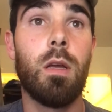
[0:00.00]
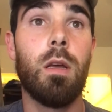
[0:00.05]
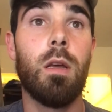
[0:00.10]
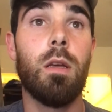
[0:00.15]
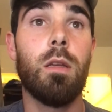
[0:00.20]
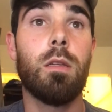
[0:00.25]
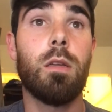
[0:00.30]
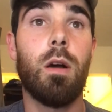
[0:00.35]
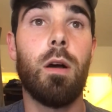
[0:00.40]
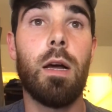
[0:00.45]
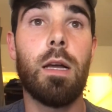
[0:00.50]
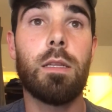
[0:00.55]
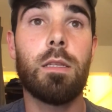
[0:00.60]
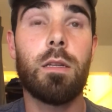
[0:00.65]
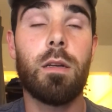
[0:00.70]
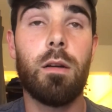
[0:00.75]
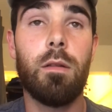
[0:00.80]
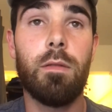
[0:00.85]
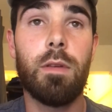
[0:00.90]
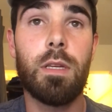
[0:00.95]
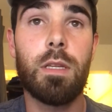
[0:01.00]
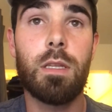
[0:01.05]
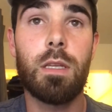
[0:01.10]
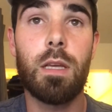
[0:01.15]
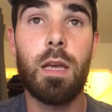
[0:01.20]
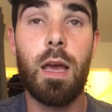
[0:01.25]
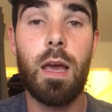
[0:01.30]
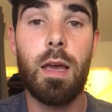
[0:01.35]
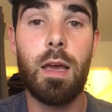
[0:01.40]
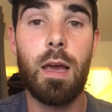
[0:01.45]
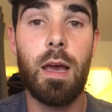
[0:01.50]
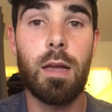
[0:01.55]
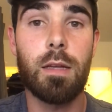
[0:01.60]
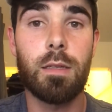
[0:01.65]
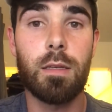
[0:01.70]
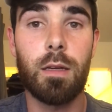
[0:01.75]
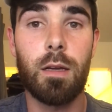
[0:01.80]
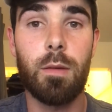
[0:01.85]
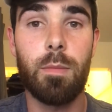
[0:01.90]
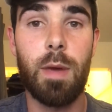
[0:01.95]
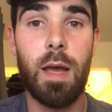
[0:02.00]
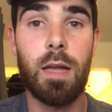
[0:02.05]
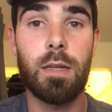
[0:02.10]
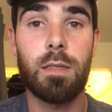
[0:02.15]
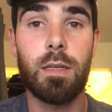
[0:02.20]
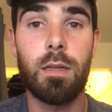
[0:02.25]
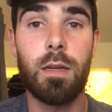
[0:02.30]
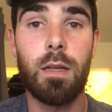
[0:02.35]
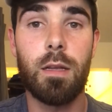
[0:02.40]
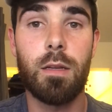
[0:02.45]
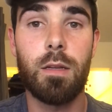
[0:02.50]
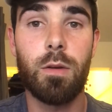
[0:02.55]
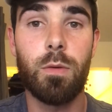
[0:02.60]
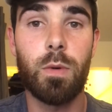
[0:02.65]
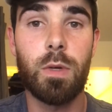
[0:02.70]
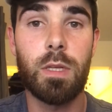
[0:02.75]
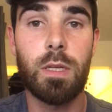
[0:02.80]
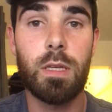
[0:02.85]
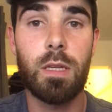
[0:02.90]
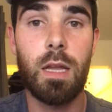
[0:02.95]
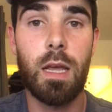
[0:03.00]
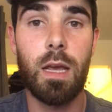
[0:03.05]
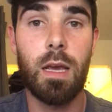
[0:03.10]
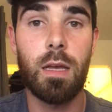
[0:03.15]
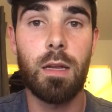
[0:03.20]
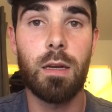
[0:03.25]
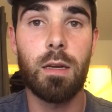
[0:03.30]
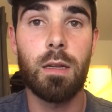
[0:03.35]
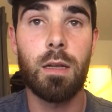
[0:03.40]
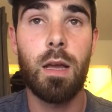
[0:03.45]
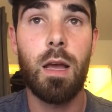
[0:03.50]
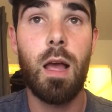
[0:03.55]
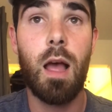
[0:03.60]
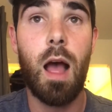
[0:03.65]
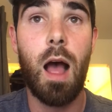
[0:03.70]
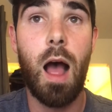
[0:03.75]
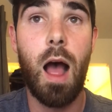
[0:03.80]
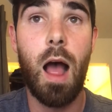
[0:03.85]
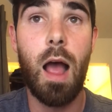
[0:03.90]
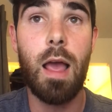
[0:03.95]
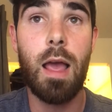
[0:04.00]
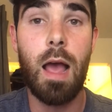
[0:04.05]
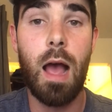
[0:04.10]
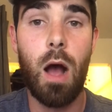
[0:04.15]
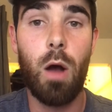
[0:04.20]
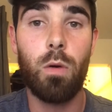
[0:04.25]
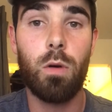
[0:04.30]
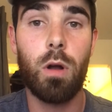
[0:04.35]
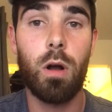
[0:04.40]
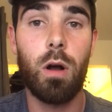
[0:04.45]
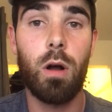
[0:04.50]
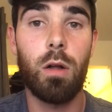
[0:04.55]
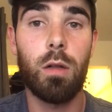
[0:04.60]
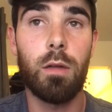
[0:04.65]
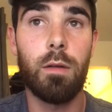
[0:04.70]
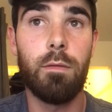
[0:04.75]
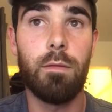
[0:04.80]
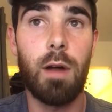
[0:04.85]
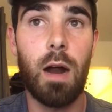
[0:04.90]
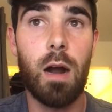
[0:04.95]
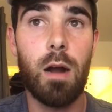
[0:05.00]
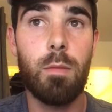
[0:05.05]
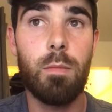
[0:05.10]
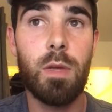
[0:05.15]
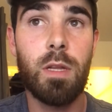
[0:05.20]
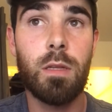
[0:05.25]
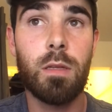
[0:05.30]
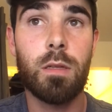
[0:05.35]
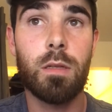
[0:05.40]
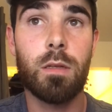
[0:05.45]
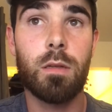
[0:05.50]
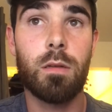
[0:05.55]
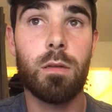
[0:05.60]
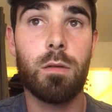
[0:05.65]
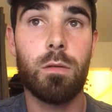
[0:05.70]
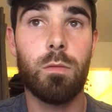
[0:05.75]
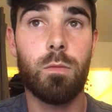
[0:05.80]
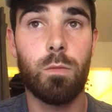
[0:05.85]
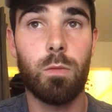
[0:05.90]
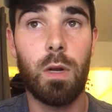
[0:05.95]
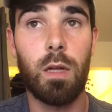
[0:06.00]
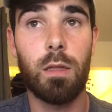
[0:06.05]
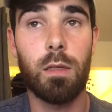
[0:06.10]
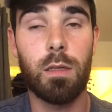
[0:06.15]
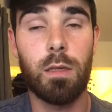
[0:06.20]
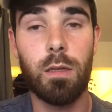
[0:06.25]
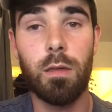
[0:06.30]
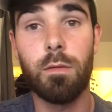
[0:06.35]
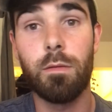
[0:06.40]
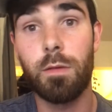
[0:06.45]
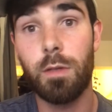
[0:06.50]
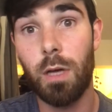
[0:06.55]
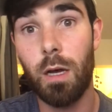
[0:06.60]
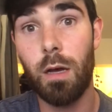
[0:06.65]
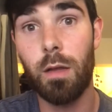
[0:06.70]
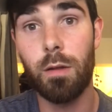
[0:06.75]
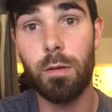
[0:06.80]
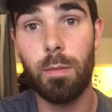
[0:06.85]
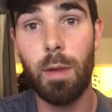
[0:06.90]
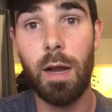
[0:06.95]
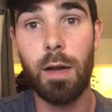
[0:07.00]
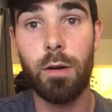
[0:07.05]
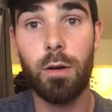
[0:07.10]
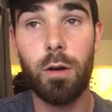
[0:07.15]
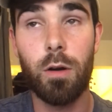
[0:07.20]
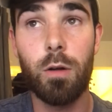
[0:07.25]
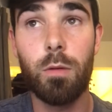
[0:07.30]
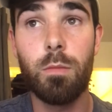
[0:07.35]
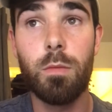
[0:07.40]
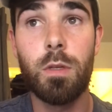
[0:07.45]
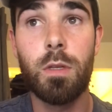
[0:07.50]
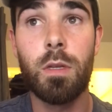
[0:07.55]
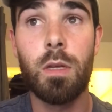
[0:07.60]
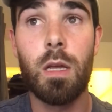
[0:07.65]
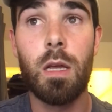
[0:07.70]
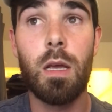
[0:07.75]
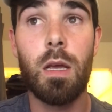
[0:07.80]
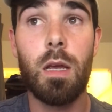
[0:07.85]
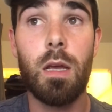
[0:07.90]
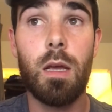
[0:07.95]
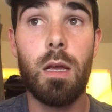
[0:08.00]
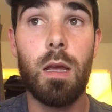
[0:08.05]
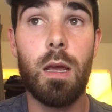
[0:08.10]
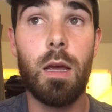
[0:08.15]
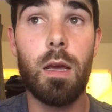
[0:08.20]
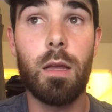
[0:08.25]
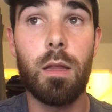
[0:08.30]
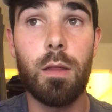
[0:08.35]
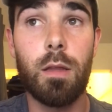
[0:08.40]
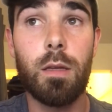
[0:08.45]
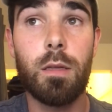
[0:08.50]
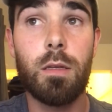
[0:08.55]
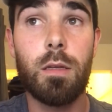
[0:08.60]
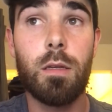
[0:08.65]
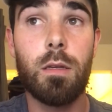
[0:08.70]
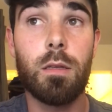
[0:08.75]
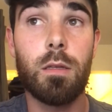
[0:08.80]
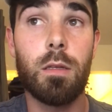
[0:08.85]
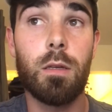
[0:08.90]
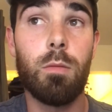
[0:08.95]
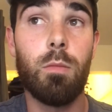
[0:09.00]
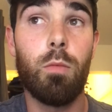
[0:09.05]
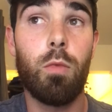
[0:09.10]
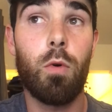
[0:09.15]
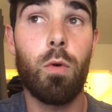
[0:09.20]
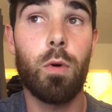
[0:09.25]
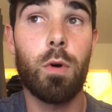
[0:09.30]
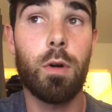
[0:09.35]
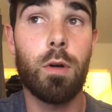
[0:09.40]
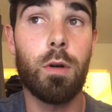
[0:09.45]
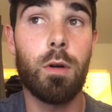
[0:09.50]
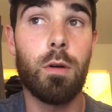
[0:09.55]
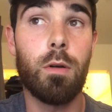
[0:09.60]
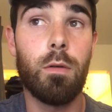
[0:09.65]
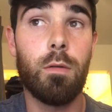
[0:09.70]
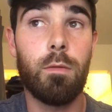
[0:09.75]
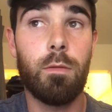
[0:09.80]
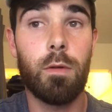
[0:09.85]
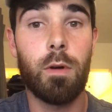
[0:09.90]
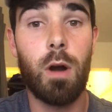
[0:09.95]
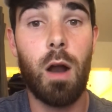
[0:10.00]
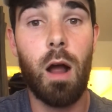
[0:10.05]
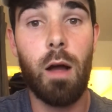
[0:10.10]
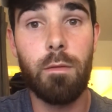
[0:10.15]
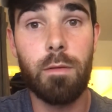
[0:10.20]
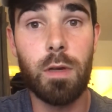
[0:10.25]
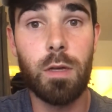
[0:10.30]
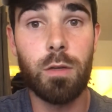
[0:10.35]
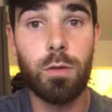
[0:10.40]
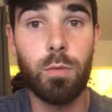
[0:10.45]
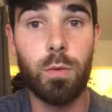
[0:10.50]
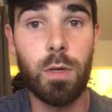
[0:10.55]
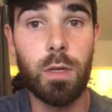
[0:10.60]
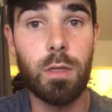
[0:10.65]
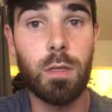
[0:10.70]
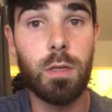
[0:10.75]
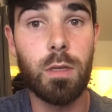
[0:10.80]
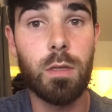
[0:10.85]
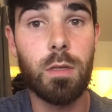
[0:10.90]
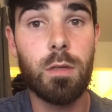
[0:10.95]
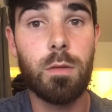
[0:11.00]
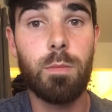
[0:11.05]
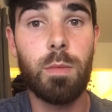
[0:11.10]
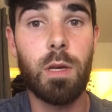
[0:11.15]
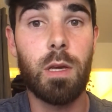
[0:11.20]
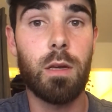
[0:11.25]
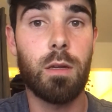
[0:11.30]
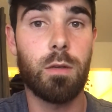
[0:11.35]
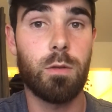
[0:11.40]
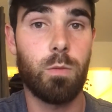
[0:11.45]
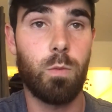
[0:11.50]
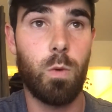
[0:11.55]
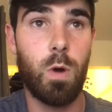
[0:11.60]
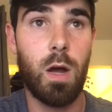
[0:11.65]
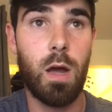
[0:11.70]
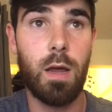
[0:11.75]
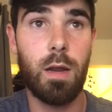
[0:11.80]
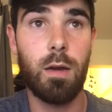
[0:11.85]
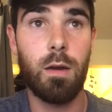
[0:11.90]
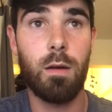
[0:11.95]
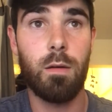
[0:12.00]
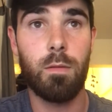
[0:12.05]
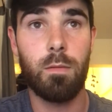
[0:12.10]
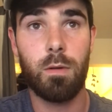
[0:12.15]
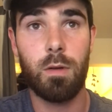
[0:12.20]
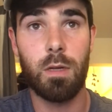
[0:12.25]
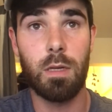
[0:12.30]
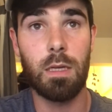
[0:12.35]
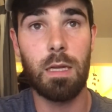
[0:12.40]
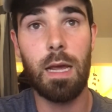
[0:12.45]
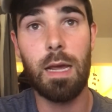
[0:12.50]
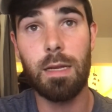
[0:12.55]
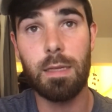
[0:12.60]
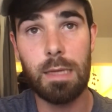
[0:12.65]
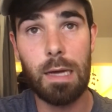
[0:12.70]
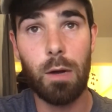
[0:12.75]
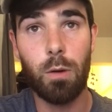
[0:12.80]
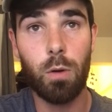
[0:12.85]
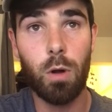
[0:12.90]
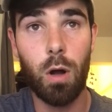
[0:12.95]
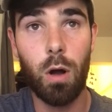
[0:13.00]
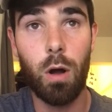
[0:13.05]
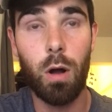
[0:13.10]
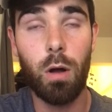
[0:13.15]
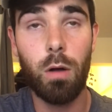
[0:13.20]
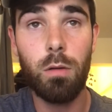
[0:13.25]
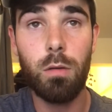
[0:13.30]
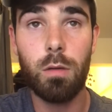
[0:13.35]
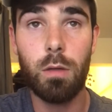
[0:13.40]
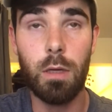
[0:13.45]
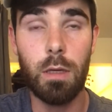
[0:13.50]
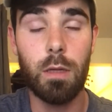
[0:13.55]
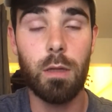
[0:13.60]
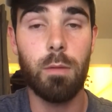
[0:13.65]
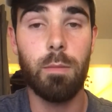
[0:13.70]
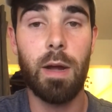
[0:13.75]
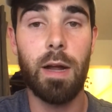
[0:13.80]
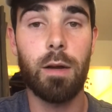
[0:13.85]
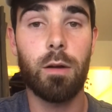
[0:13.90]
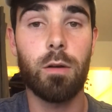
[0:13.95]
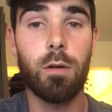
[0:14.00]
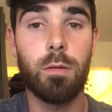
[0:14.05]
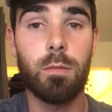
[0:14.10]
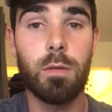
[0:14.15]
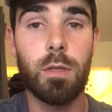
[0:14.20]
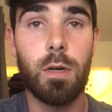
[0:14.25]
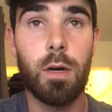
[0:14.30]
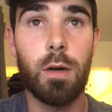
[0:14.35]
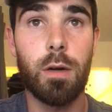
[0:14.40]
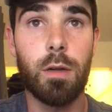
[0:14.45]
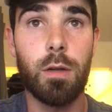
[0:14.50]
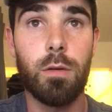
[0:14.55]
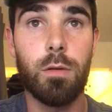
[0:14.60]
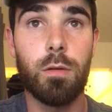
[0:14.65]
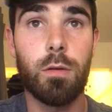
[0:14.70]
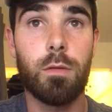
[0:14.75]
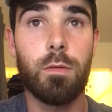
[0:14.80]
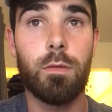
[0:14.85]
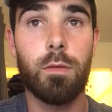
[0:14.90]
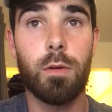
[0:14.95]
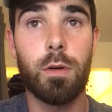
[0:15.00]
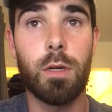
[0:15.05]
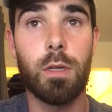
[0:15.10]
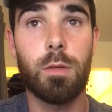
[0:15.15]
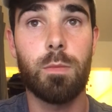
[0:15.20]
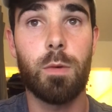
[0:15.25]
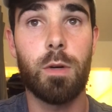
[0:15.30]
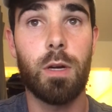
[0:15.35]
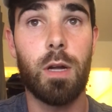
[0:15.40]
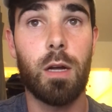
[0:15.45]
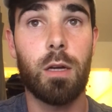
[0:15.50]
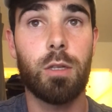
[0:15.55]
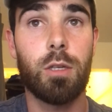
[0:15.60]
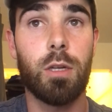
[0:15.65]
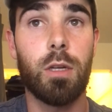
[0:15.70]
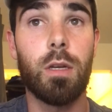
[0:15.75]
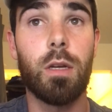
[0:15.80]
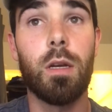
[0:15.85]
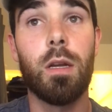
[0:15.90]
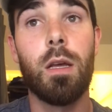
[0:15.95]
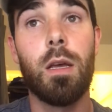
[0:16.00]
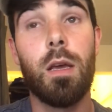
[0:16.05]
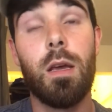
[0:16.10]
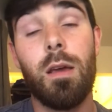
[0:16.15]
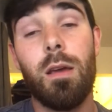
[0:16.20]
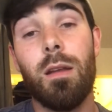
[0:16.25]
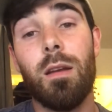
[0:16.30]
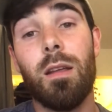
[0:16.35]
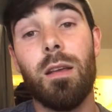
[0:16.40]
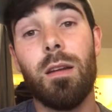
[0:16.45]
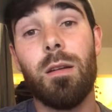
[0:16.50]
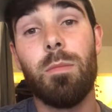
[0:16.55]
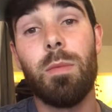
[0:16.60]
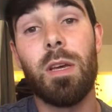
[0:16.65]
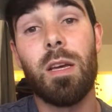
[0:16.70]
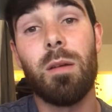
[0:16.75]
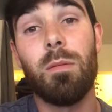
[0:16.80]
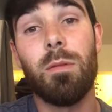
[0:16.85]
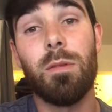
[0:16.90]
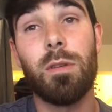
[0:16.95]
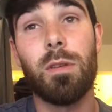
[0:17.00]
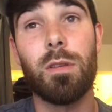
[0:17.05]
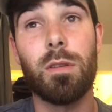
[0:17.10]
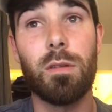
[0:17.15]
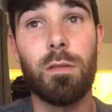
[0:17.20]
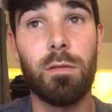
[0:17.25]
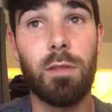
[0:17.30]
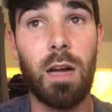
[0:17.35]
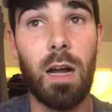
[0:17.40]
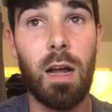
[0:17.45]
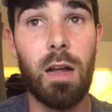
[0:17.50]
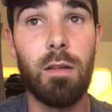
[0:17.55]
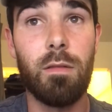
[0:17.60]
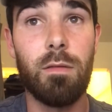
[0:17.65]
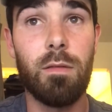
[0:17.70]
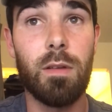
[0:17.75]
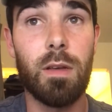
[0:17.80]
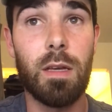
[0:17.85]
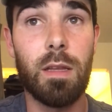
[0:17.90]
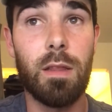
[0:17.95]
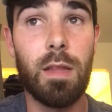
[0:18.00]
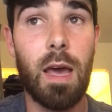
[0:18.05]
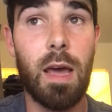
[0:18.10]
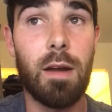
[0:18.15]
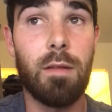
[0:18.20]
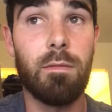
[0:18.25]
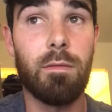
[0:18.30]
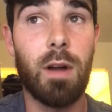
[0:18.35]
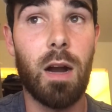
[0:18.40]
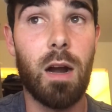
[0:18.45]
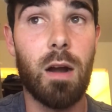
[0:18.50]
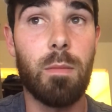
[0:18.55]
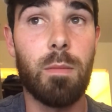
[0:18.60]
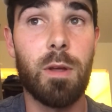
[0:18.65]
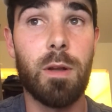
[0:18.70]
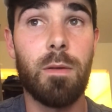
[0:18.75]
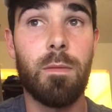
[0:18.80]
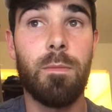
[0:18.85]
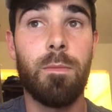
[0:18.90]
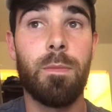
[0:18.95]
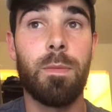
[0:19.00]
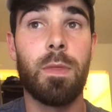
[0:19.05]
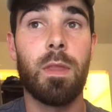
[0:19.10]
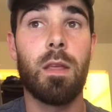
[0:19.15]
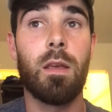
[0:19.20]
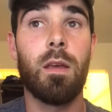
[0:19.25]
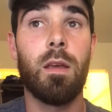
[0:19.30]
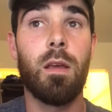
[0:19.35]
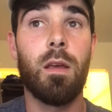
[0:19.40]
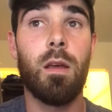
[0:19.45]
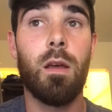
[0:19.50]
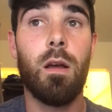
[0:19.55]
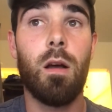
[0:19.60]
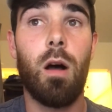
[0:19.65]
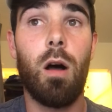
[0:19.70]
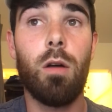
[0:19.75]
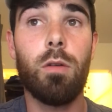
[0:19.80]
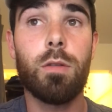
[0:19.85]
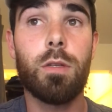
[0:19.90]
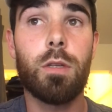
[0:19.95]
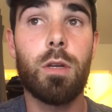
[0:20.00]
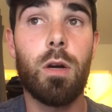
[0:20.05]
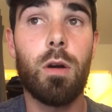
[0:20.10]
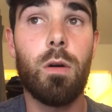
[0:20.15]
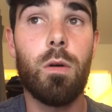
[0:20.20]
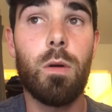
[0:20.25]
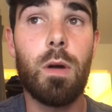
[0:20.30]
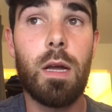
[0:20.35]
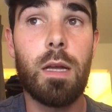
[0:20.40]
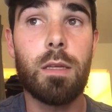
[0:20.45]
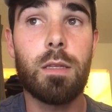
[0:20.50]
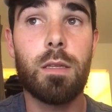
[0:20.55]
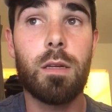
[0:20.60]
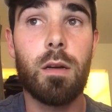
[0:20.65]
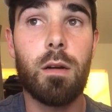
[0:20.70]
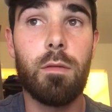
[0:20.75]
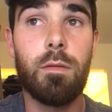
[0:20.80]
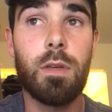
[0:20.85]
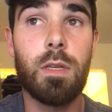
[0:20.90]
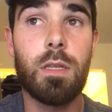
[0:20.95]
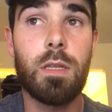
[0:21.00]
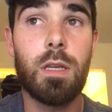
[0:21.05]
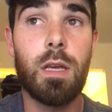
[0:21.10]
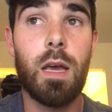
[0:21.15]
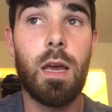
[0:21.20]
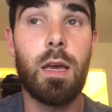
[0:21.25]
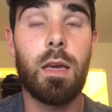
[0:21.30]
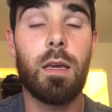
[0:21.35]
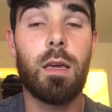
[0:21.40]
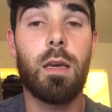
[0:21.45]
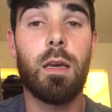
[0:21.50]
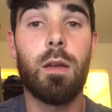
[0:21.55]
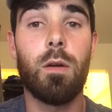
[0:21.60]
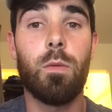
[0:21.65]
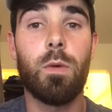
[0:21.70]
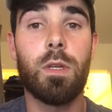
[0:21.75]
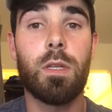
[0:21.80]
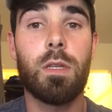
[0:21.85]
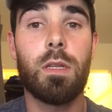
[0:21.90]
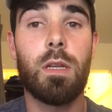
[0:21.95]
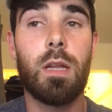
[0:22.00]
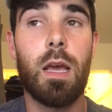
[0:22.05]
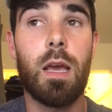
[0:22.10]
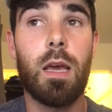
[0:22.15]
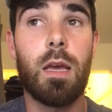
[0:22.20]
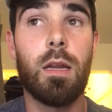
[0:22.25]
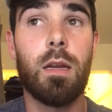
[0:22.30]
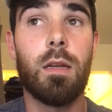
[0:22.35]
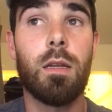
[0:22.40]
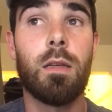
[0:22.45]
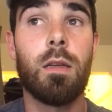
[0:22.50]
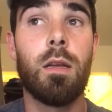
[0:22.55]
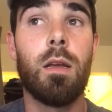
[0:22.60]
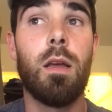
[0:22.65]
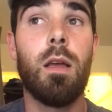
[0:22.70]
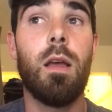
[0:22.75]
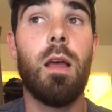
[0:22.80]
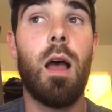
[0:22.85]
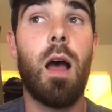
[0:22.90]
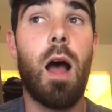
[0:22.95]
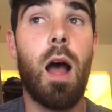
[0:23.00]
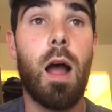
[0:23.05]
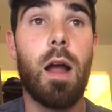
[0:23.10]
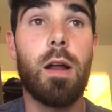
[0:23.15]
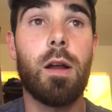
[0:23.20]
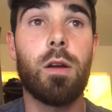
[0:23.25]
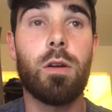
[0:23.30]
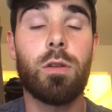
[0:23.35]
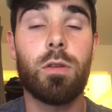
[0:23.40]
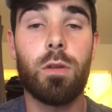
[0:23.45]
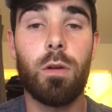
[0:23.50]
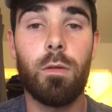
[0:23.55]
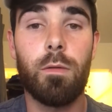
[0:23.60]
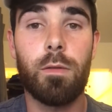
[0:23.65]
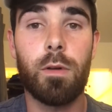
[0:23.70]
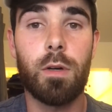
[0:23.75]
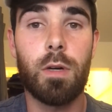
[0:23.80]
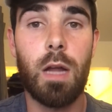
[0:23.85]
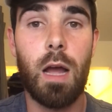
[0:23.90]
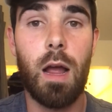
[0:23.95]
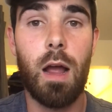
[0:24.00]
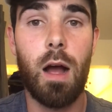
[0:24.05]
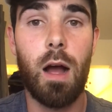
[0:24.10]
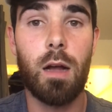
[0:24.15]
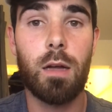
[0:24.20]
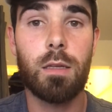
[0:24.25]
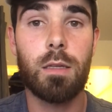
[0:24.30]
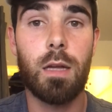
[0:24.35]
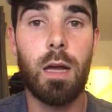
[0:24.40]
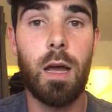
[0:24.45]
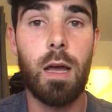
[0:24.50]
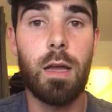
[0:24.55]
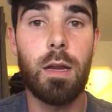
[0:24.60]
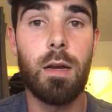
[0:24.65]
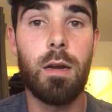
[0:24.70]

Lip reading: So S. cerevisiae has the capacity to withstand high alcohol environments relative to other microbes. And this is important for obvious reasons, because wine contains alcohol, and the microbes that are used for its production need to be able to survive in that environment. Also, S. cerevisiae can withstand higher sulfur dioxide